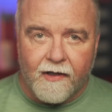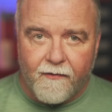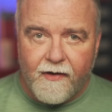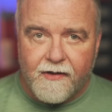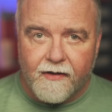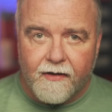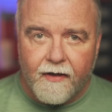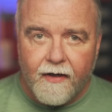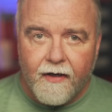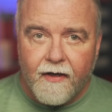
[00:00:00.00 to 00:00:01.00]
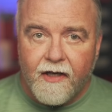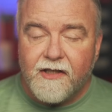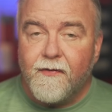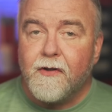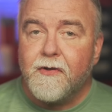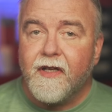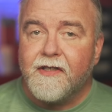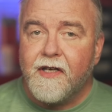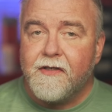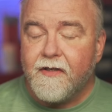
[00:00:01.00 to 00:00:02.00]
and efficient. It's
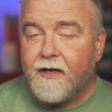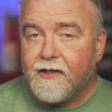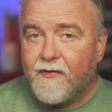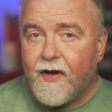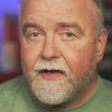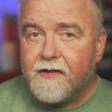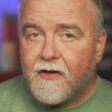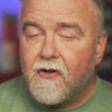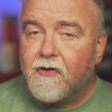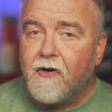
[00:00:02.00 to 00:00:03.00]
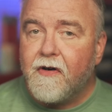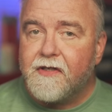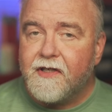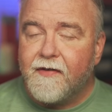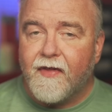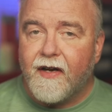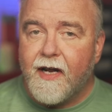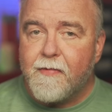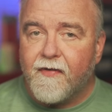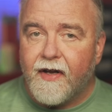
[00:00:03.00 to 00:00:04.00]
virtualization at its finest, all courtesy of that
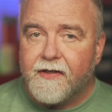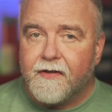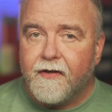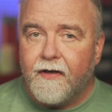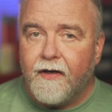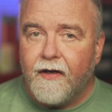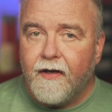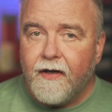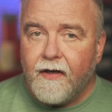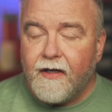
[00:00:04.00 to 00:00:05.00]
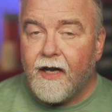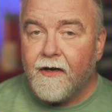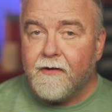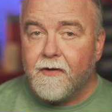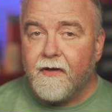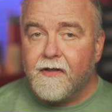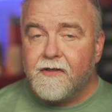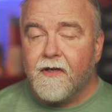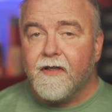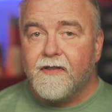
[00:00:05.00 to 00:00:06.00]
hypervisor. Now, you can
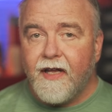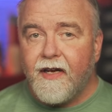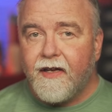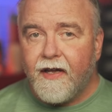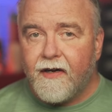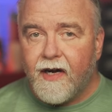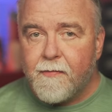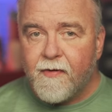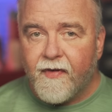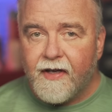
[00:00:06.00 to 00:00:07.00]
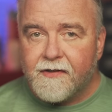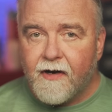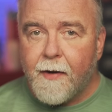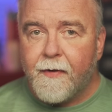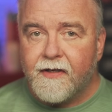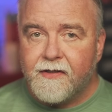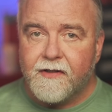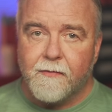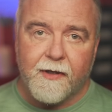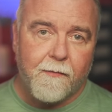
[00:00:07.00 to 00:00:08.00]
install a dedicated hypervisor operating
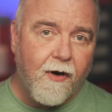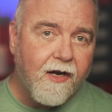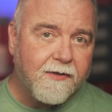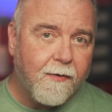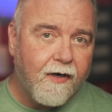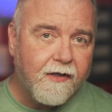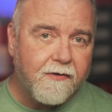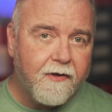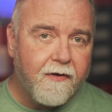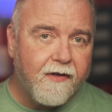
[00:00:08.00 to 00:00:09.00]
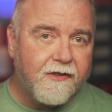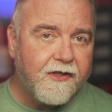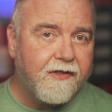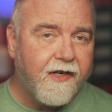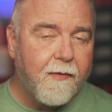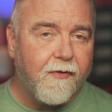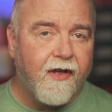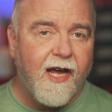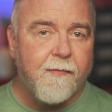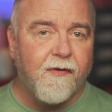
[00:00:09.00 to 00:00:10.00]
system like Proxmox, or you can just enable
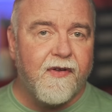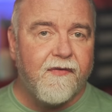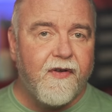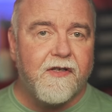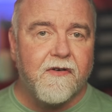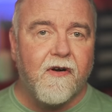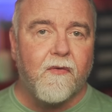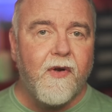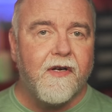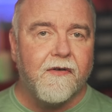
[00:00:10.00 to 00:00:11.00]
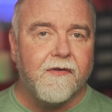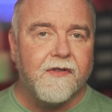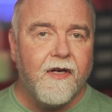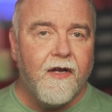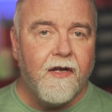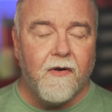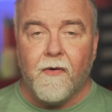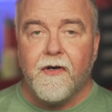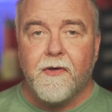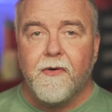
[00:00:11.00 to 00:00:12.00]
the Hyper-V feature on Windows.
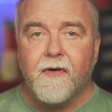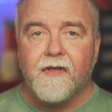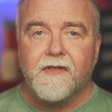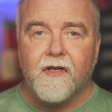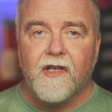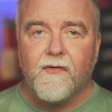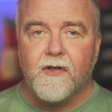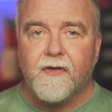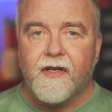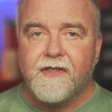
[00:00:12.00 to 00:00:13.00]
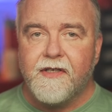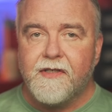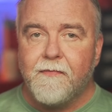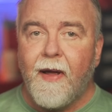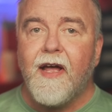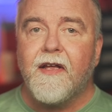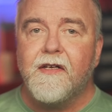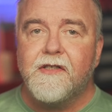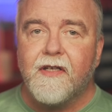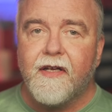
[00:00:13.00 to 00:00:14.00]
Or you could install a virtualization
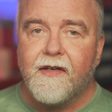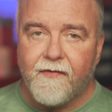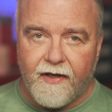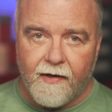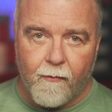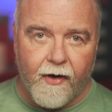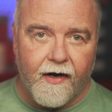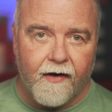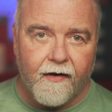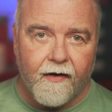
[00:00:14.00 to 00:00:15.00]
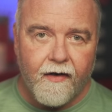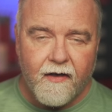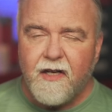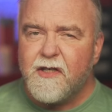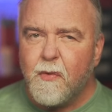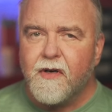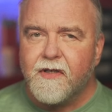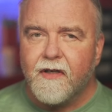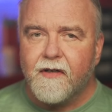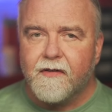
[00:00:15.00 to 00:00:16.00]
package like VMware. Each works
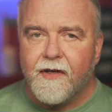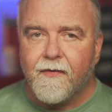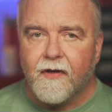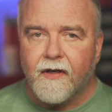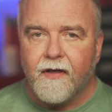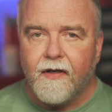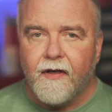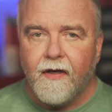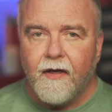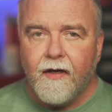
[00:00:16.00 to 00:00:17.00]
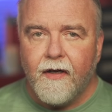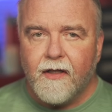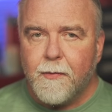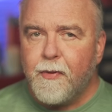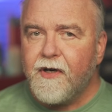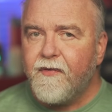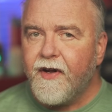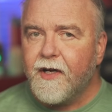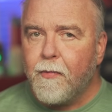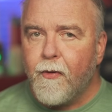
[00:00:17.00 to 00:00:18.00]
a little differently. To put a
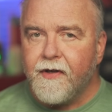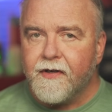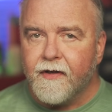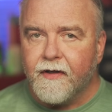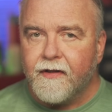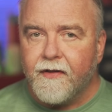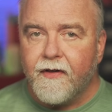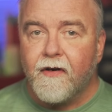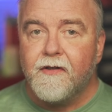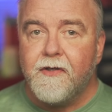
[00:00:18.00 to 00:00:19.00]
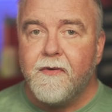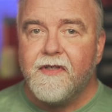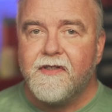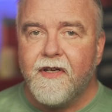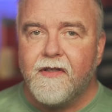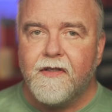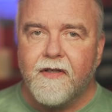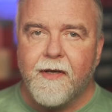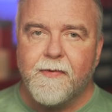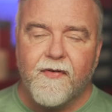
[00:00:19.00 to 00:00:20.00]
finer point on it, there are two distinct
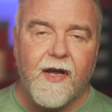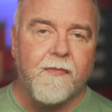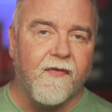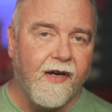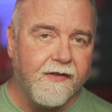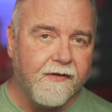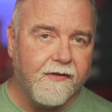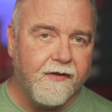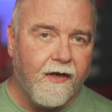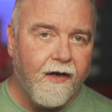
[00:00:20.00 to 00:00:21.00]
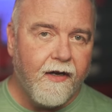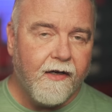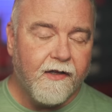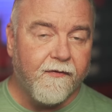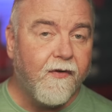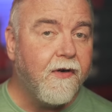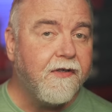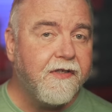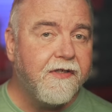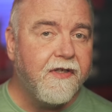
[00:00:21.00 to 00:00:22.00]
types of hypervisors. The
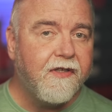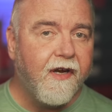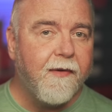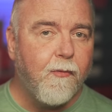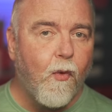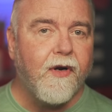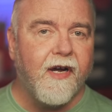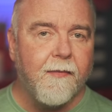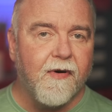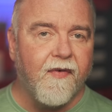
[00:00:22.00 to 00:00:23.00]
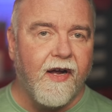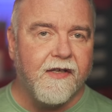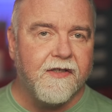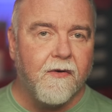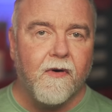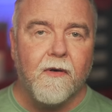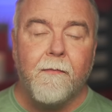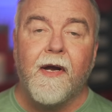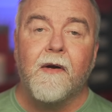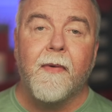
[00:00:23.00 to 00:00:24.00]
first is the Type 1 hypervisor, or
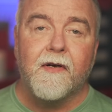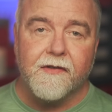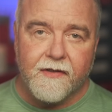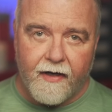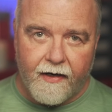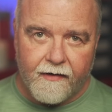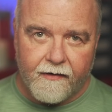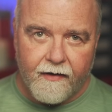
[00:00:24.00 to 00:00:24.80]
bare metal style.